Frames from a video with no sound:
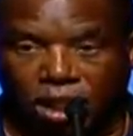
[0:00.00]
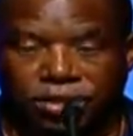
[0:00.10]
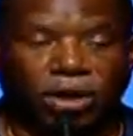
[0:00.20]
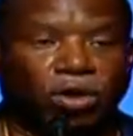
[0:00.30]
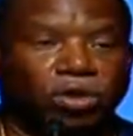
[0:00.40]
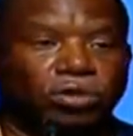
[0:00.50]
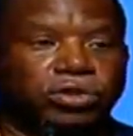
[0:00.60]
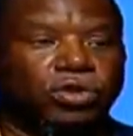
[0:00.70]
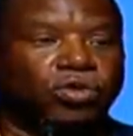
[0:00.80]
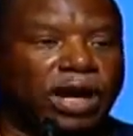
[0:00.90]

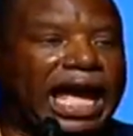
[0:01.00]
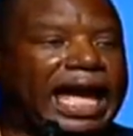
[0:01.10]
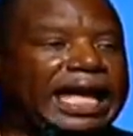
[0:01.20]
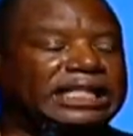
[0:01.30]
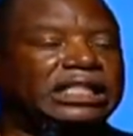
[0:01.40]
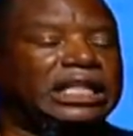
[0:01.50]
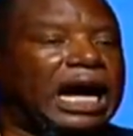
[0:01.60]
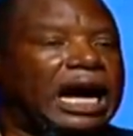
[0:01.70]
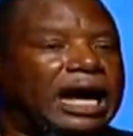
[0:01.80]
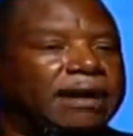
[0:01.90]
Those who had
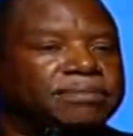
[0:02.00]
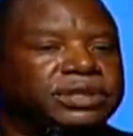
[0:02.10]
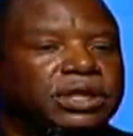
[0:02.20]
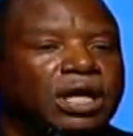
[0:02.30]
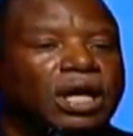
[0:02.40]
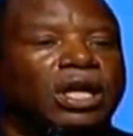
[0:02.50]
jobs